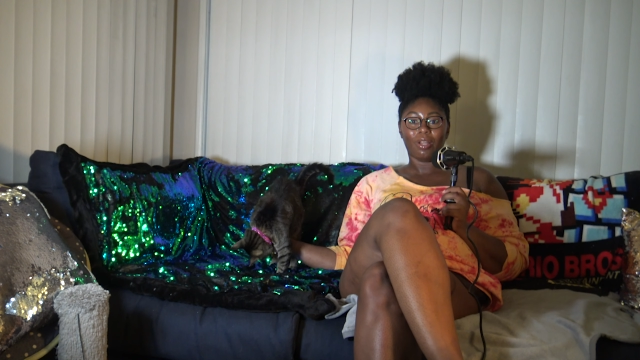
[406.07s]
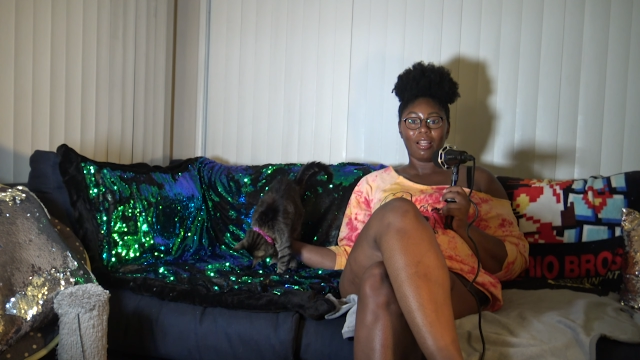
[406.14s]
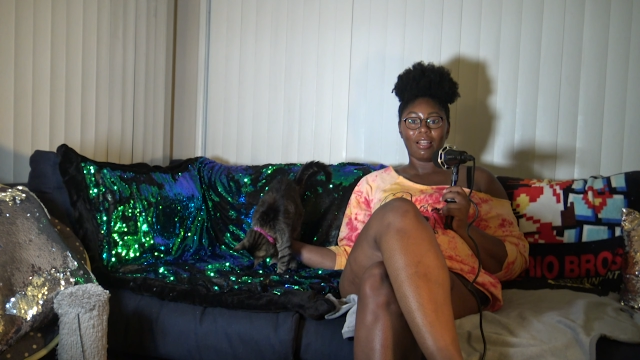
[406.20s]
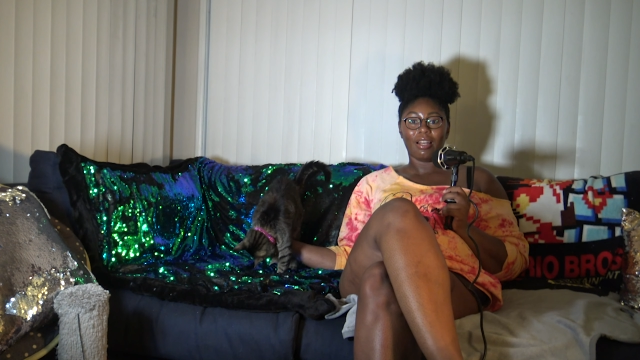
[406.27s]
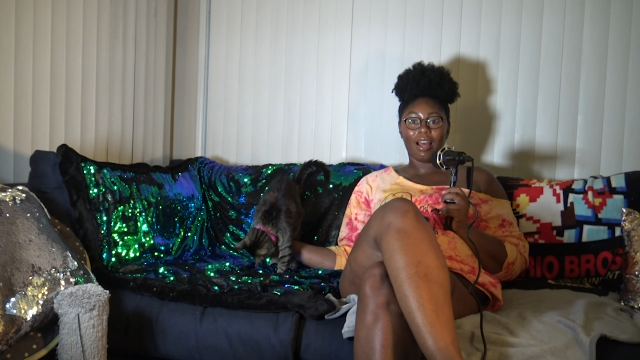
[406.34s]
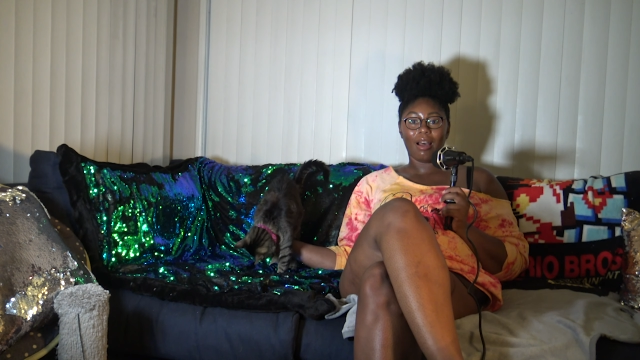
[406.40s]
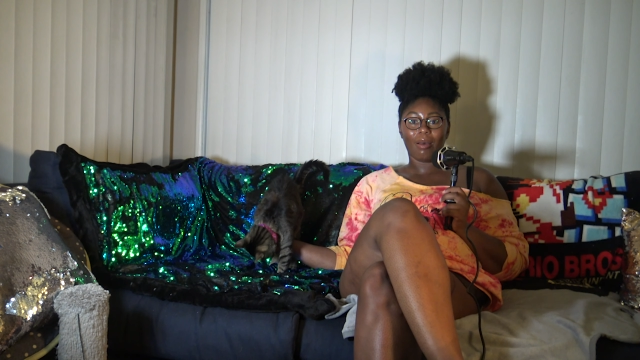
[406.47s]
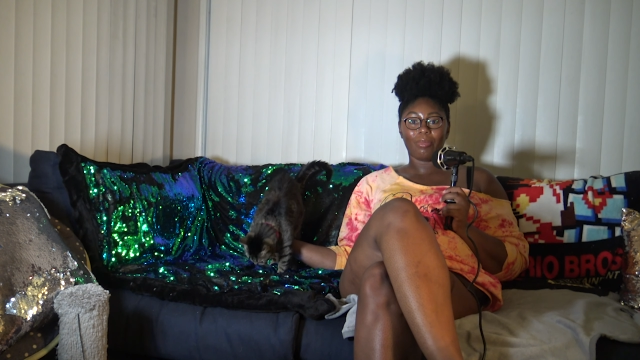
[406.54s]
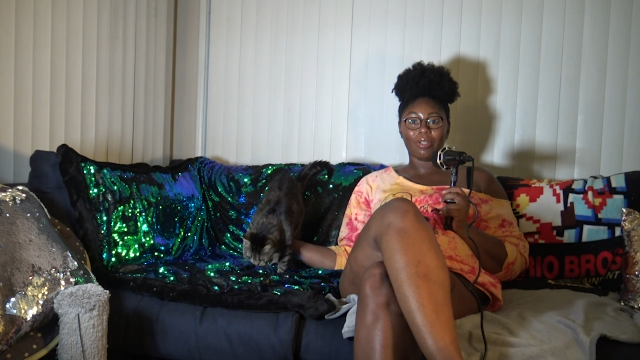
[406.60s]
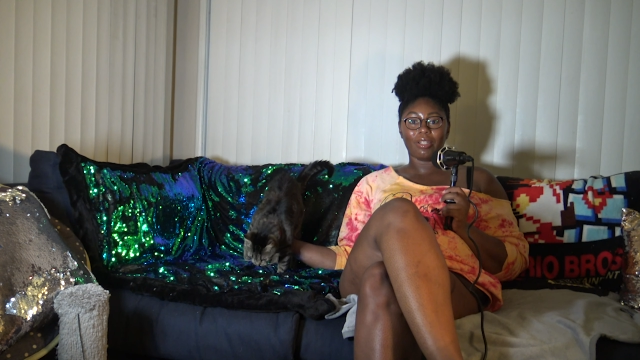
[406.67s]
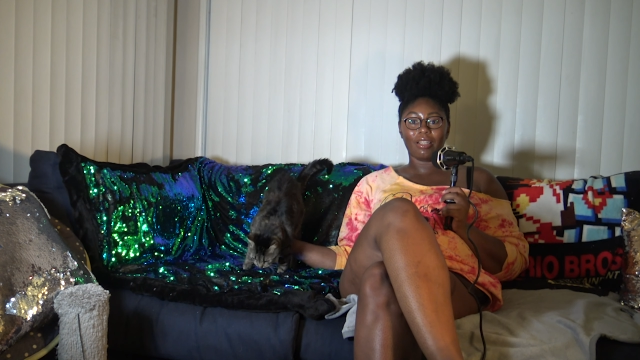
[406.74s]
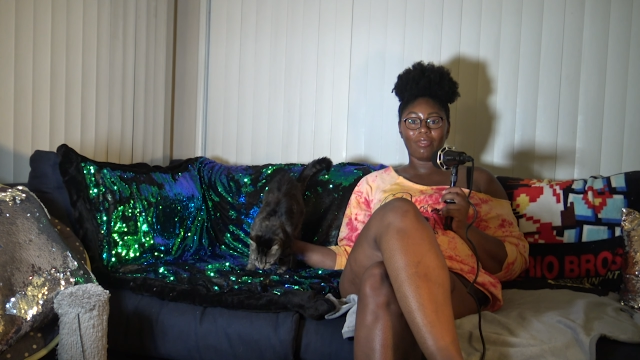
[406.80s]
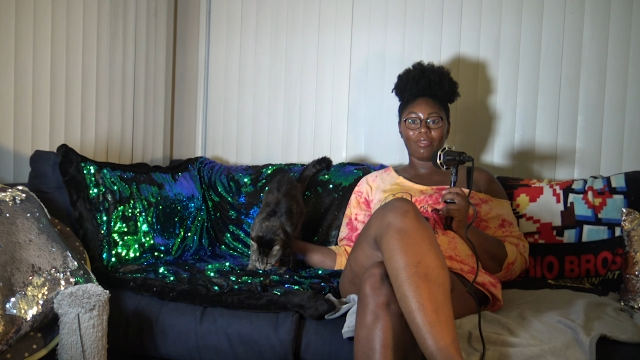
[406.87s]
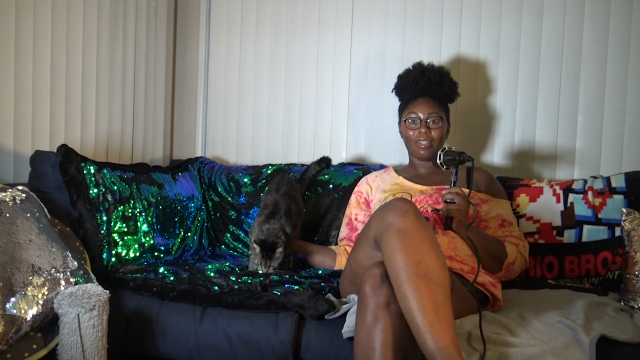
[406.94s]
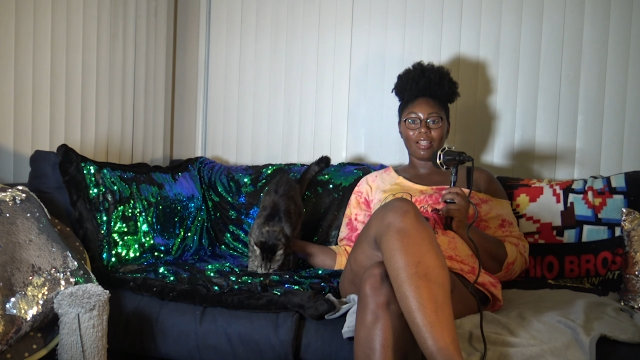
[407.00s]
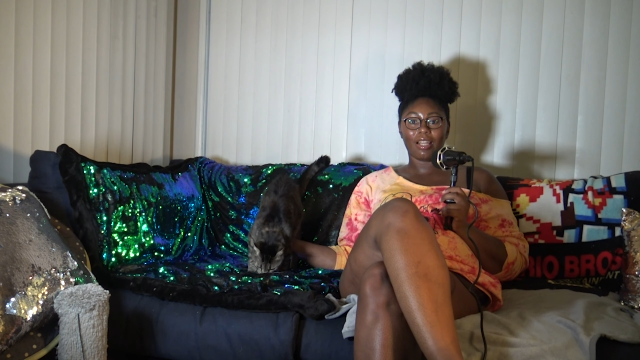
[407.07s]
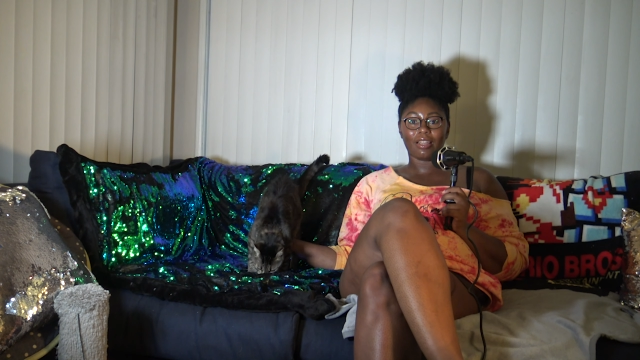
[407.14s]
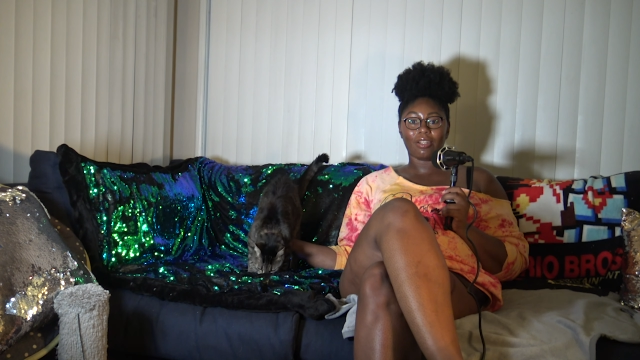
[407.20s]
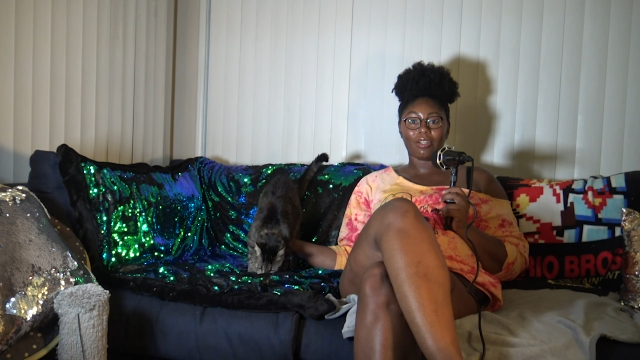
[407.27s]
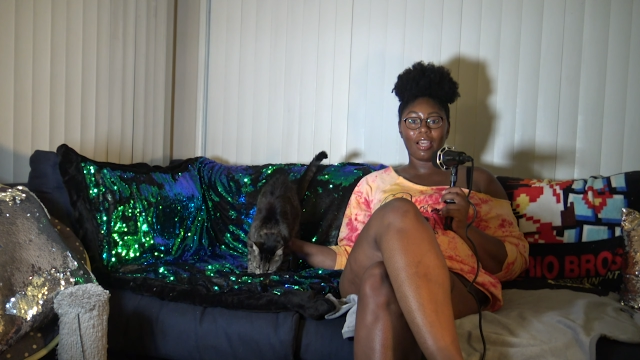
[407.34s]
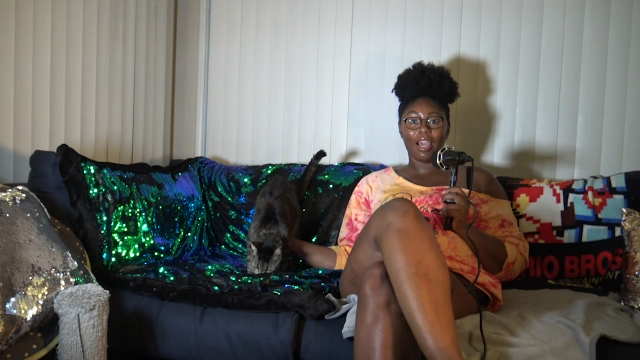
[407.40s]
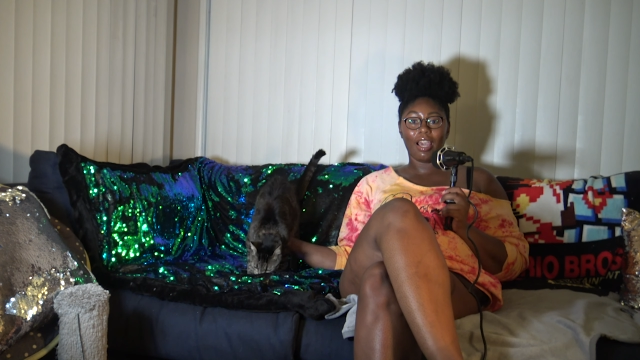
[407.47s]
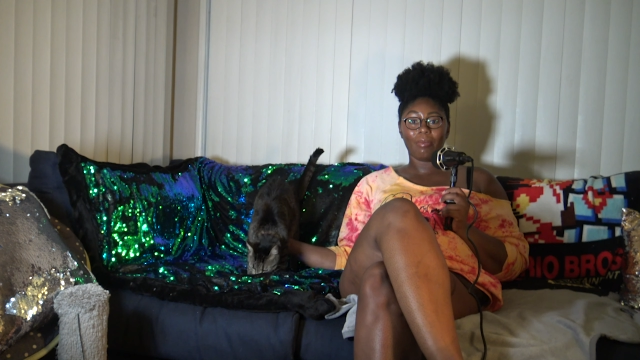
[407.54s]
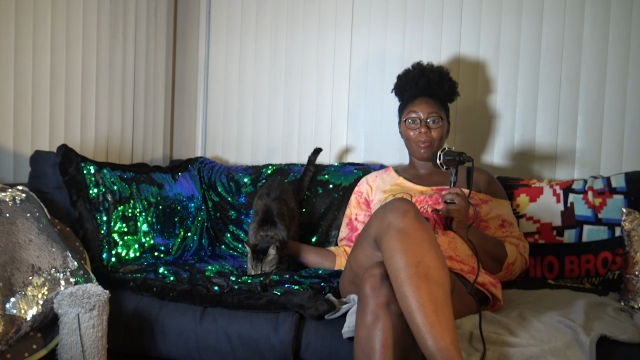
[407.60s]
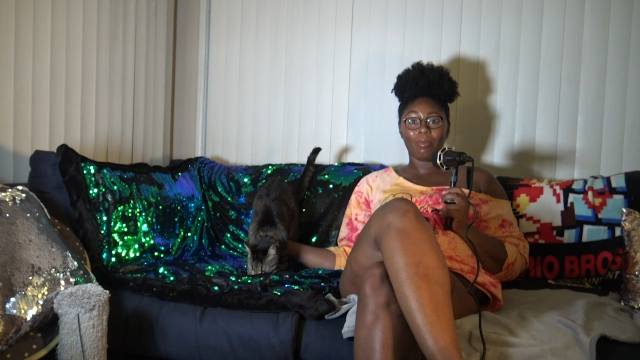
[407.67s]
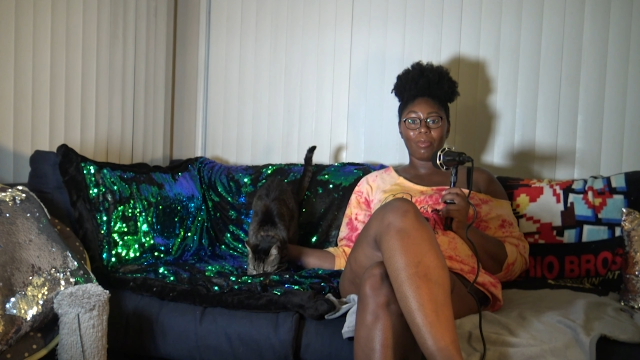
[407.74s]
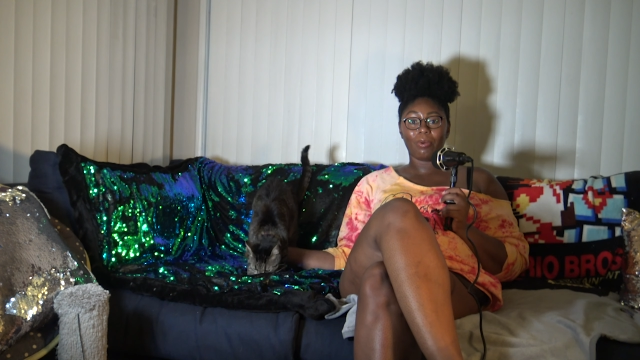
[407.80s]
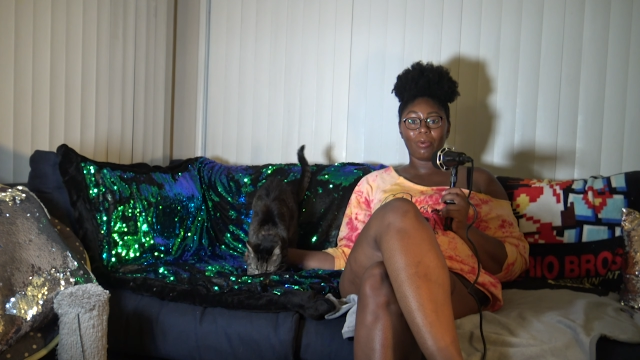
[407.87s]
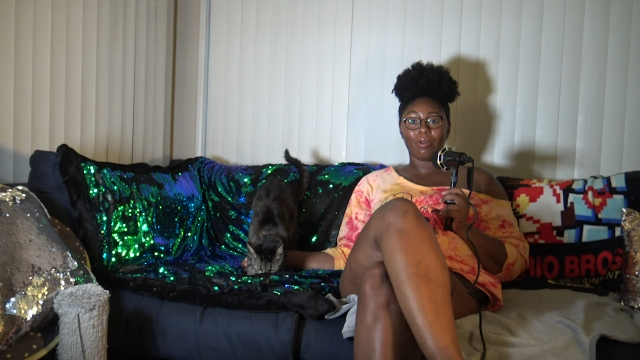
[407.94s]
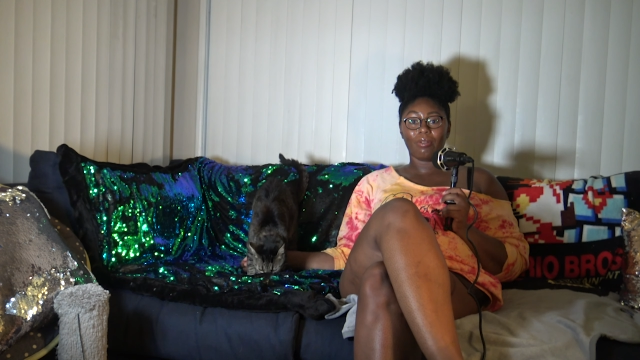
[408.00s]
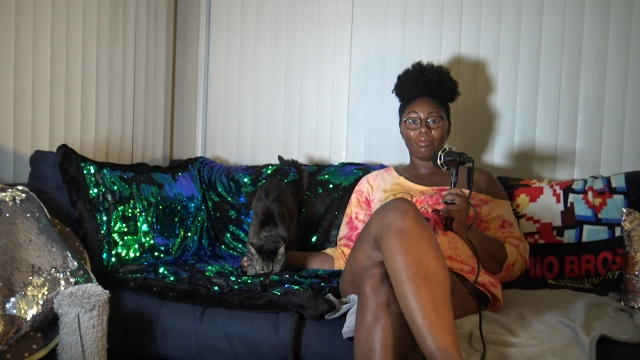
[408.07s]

not believing that they're capable